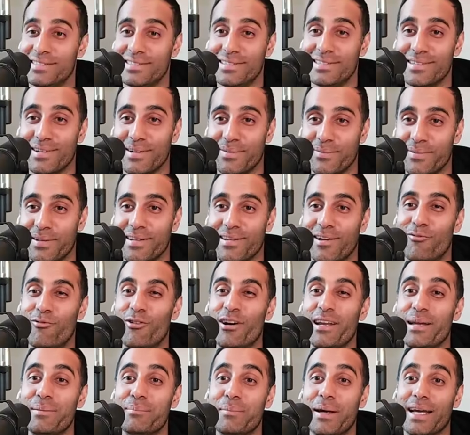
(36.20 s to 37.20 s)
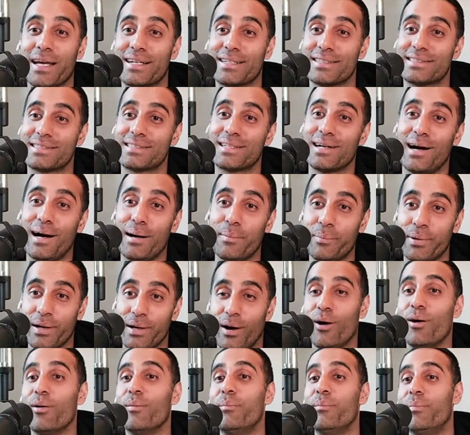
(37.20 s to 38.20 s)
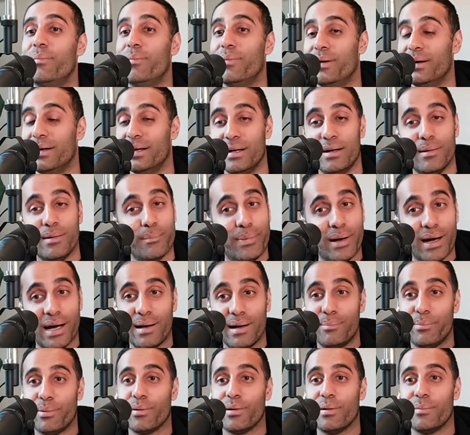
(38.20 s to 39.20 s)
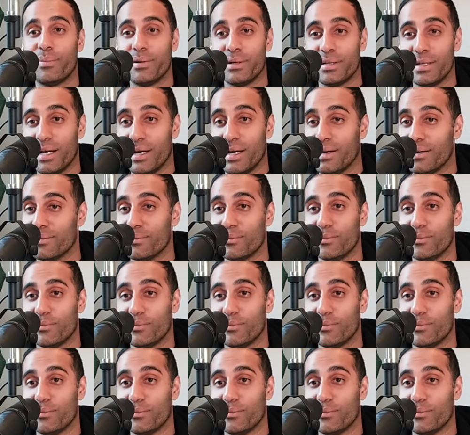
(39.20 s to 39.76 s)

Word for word: You know what I mean? Like remake a of Scarface. Oh, bad boy. But yeah,